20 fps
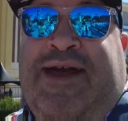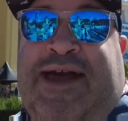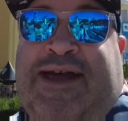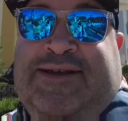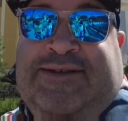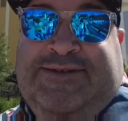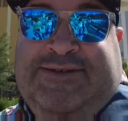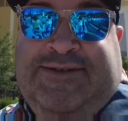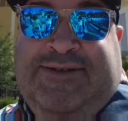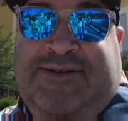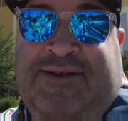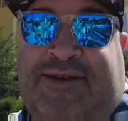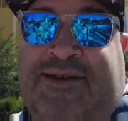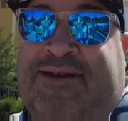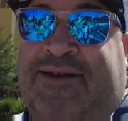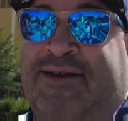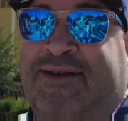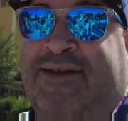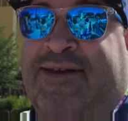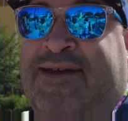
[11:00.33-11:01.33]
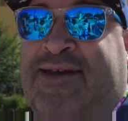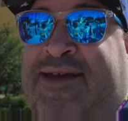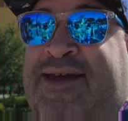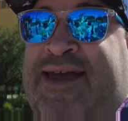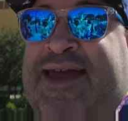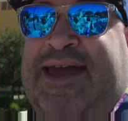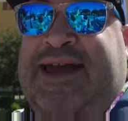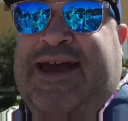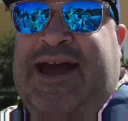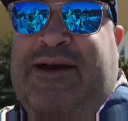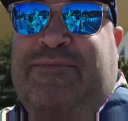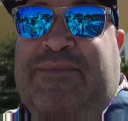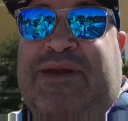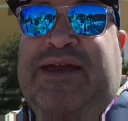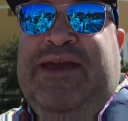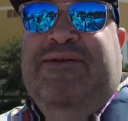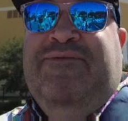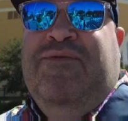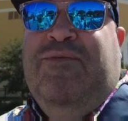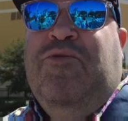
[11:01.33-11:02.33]
as it got me
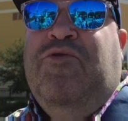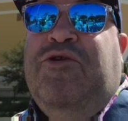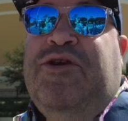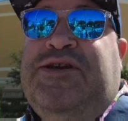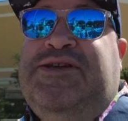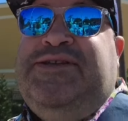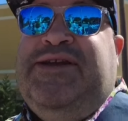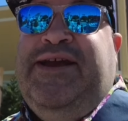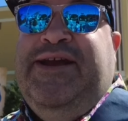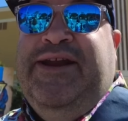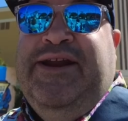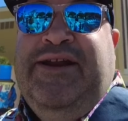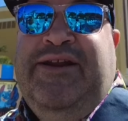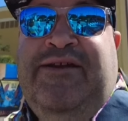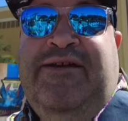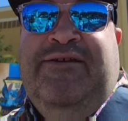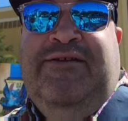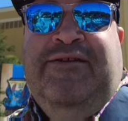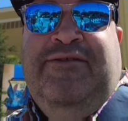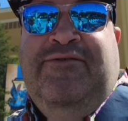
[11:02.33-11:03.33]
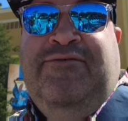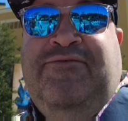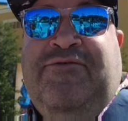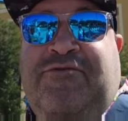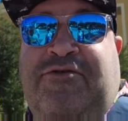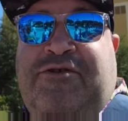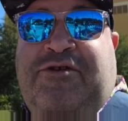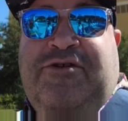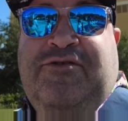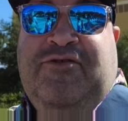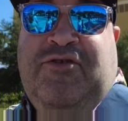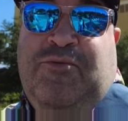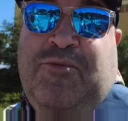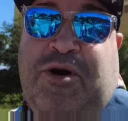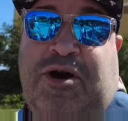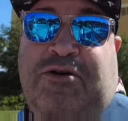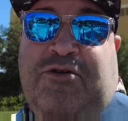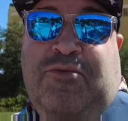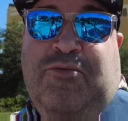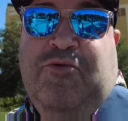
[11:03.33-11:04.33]
even more excited for
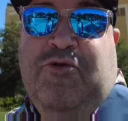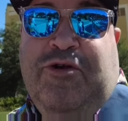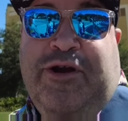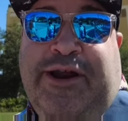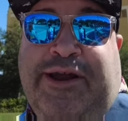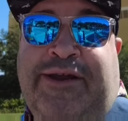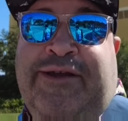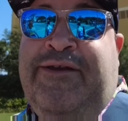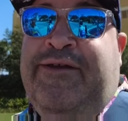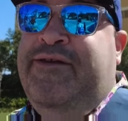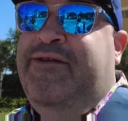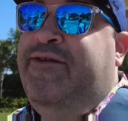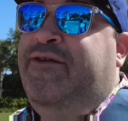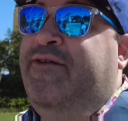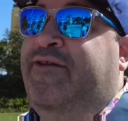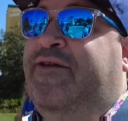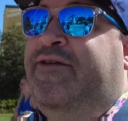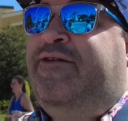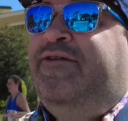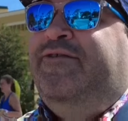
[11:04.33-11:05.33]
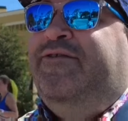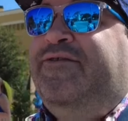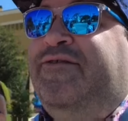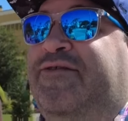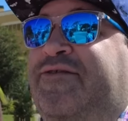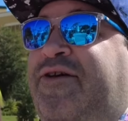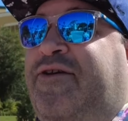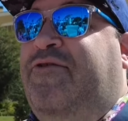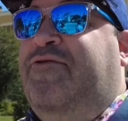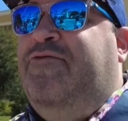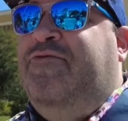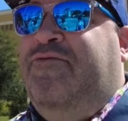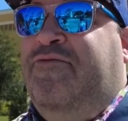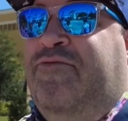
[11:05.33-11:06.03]
tomorrow morning. So